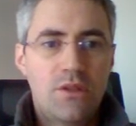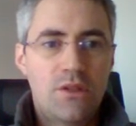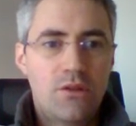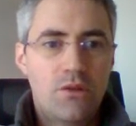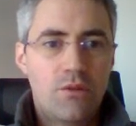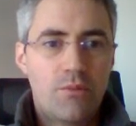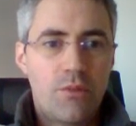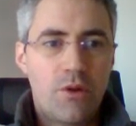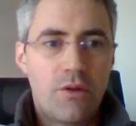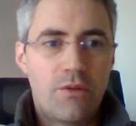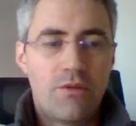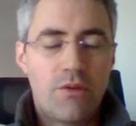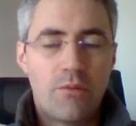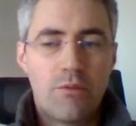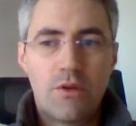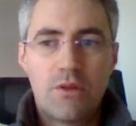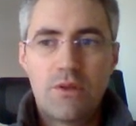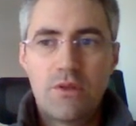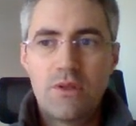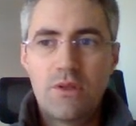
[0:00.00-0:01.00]
the
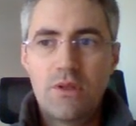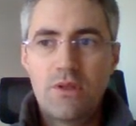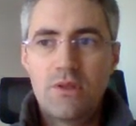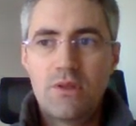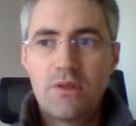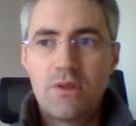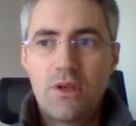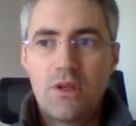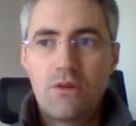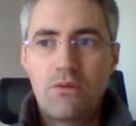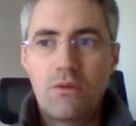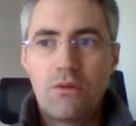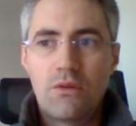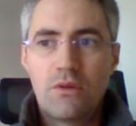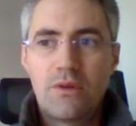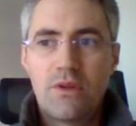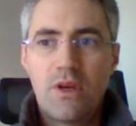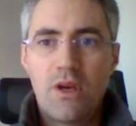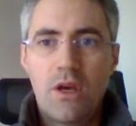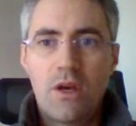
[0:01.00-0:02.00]
performances in
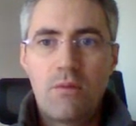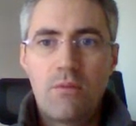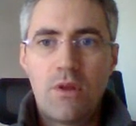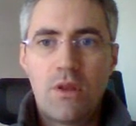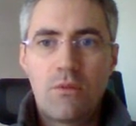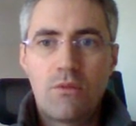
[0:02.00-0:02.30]
real time.